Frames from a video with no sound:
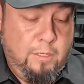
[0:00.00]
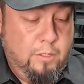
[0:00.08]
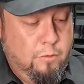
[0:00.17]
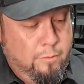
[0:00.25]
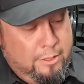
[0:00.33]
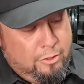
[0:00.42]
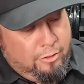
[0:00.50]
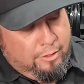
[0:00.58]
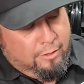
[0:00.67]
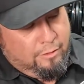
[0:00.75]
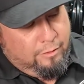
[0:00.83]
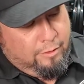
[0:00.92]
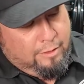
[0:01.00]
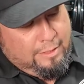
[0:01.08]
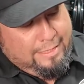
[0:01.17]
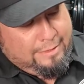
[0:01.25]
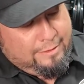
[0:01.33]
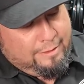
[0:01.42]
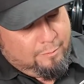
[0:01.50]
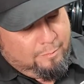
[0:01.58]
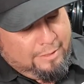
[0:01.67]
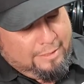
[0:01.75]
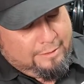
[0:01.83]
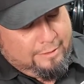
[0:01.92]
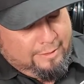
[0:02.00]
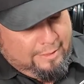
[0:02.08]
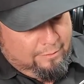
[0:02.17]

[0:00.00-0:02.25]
You do want to make sure you get all the excess plastic